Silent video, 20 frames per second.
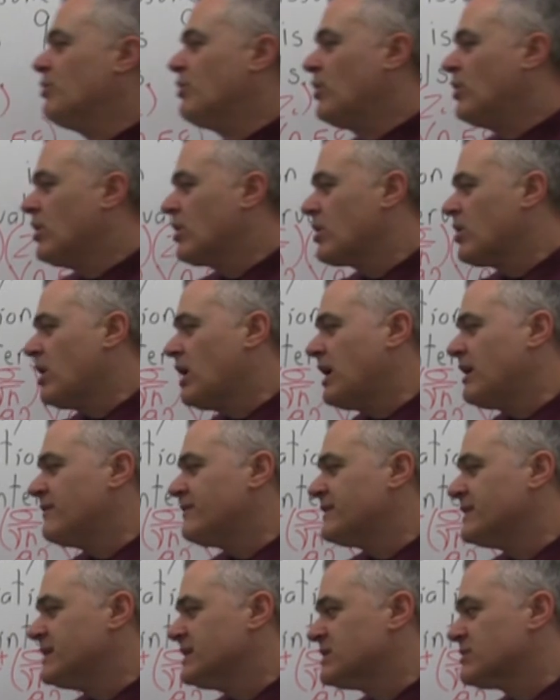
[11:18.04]
more
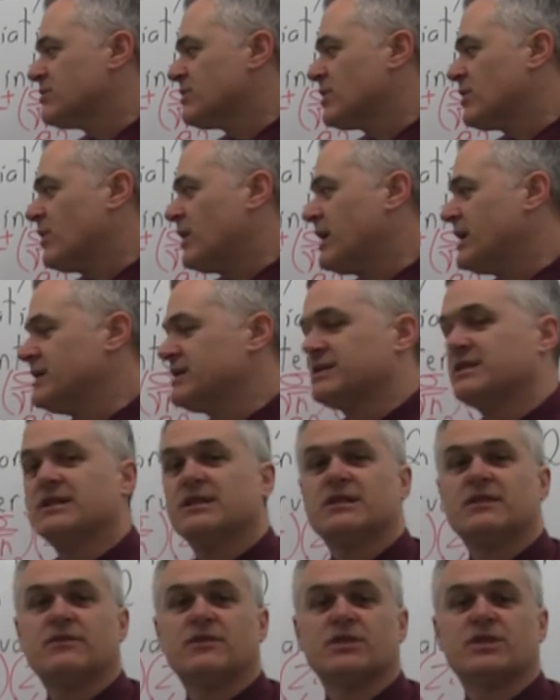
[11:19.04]
confidence requires the
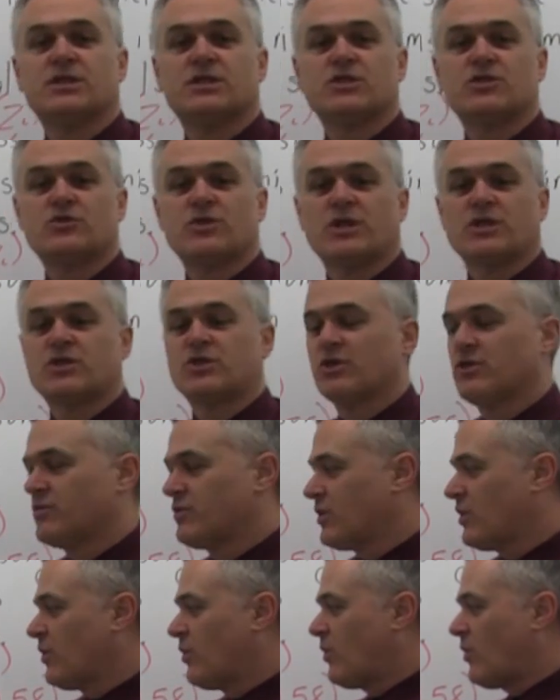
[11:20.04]
interval to stretch
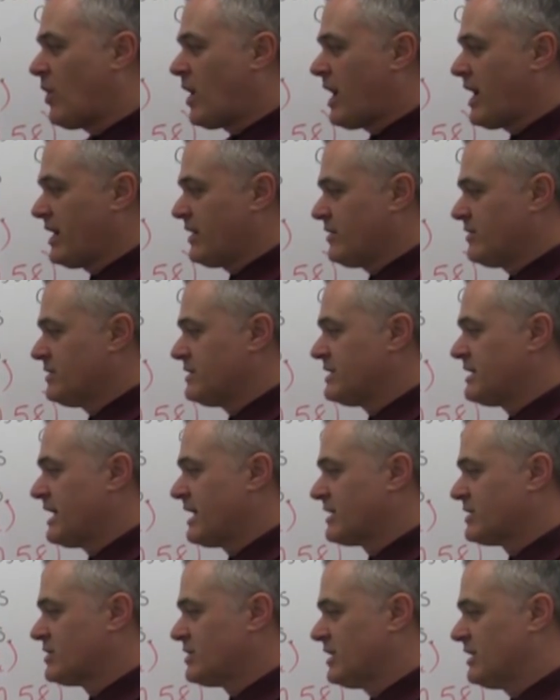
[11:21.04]
over a wider
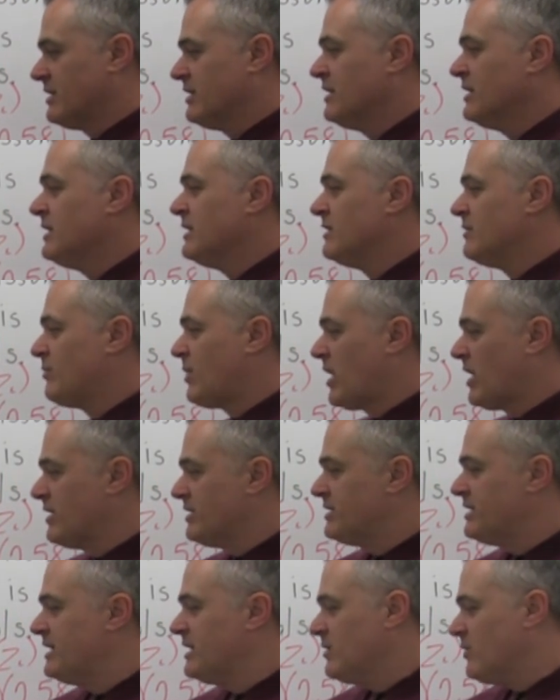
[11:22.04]
section.
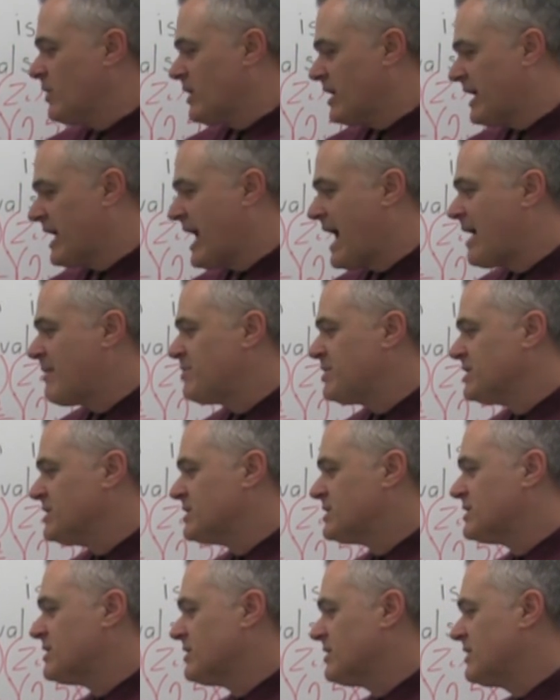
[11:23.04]
Part D, what
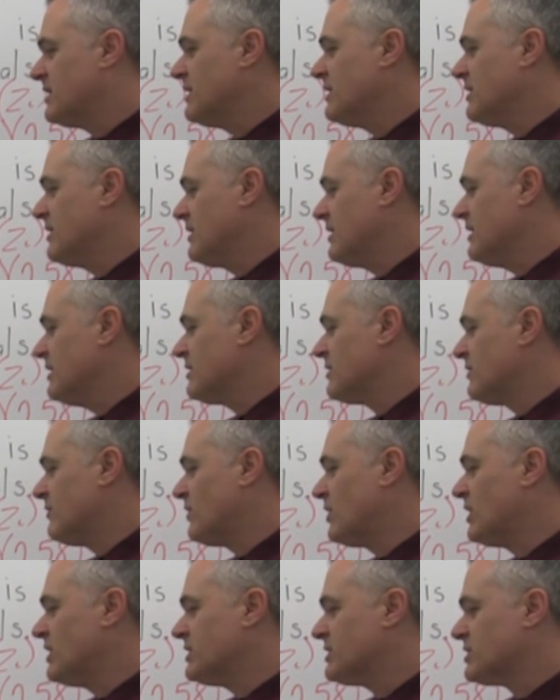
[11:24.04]
happens to the
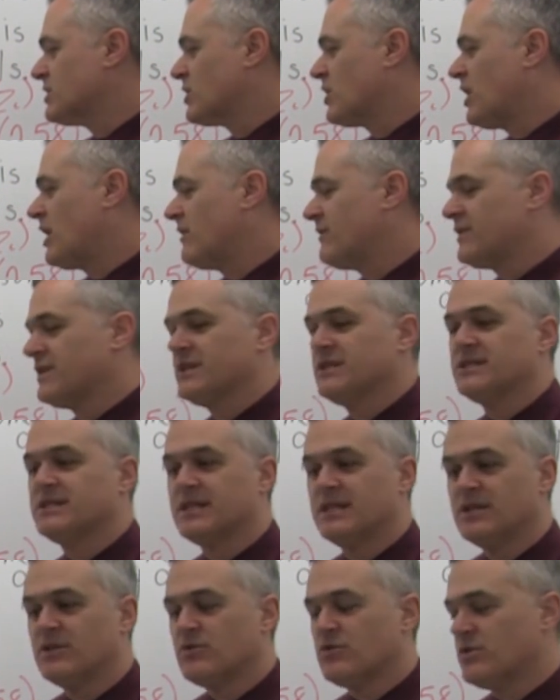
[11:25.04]
interval as the confidence
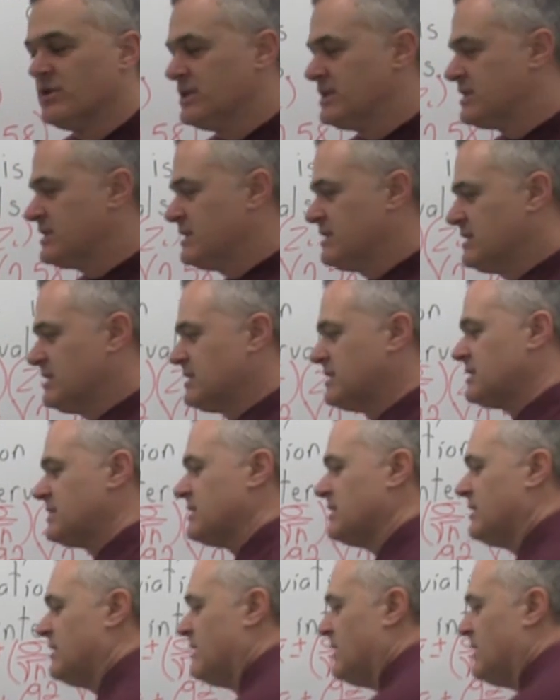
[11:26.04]
increases?